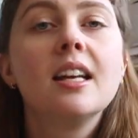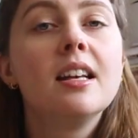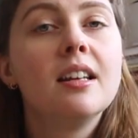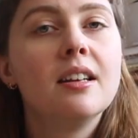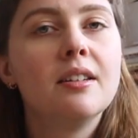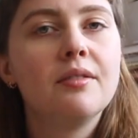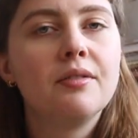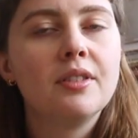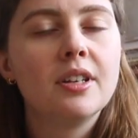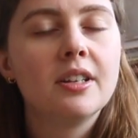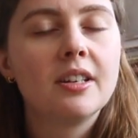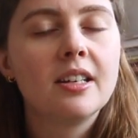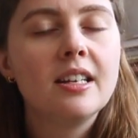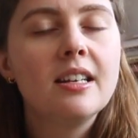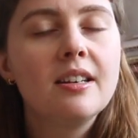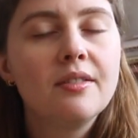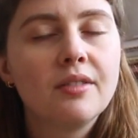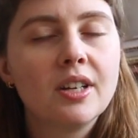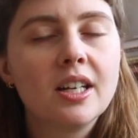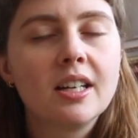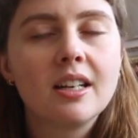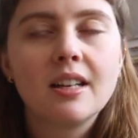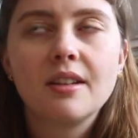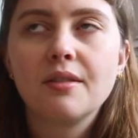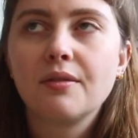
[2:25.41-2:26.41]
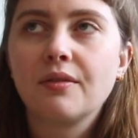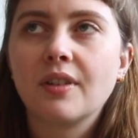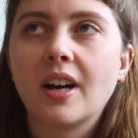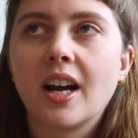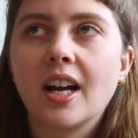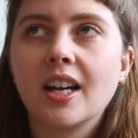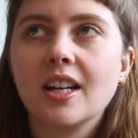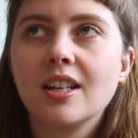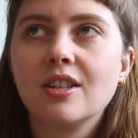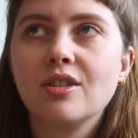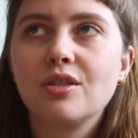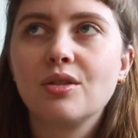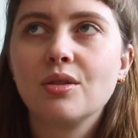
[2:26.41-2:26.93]
even if
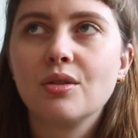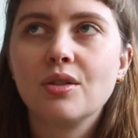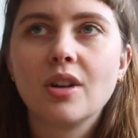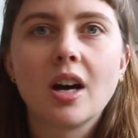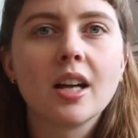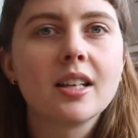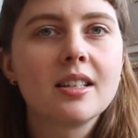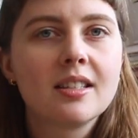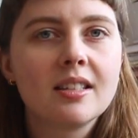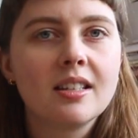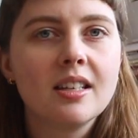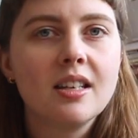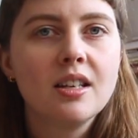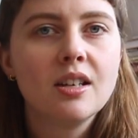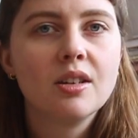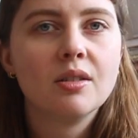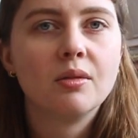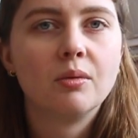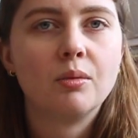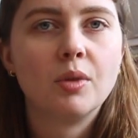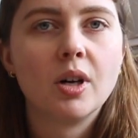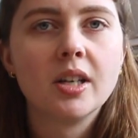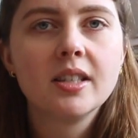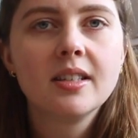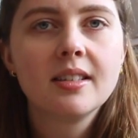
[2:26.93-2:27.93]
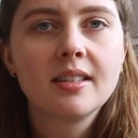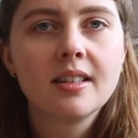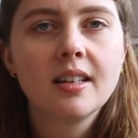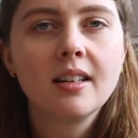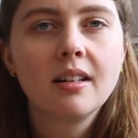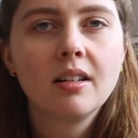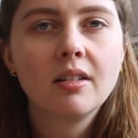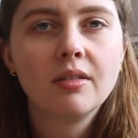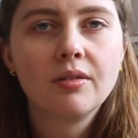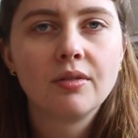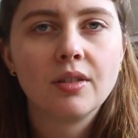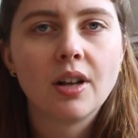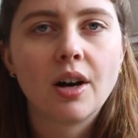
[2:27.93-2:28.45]
I do not see one
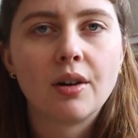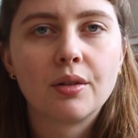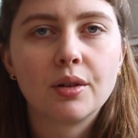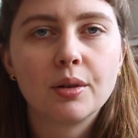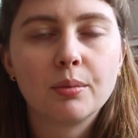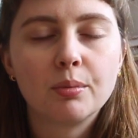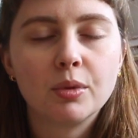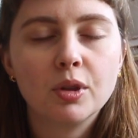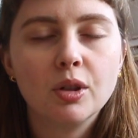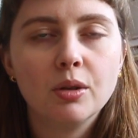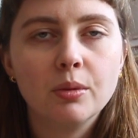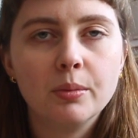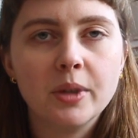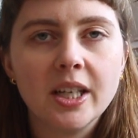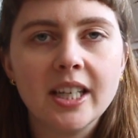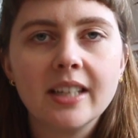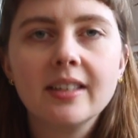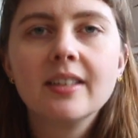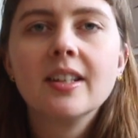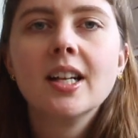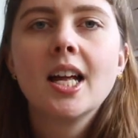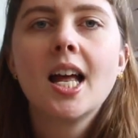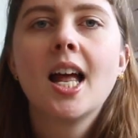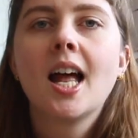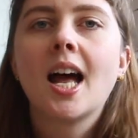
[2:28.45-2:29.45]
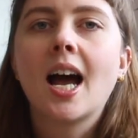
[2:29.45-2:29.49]
single flower blooming,